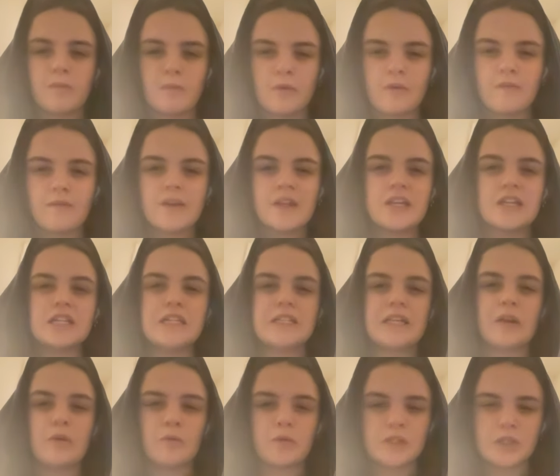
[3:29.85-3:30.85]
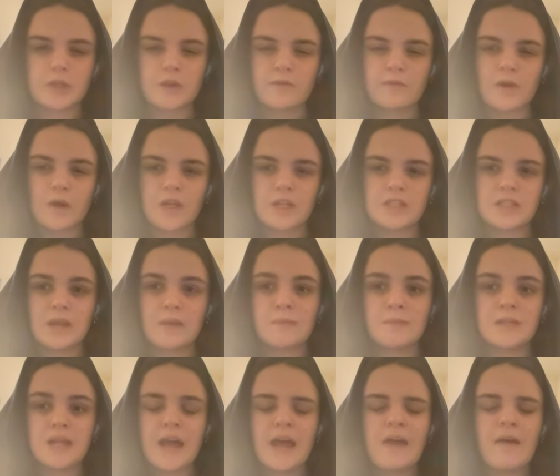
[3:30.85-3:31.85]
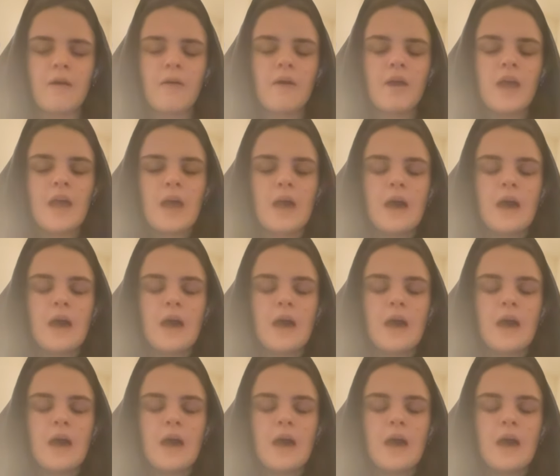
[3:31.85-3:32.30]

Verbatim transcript: the movies, like Wizard of Oz type style,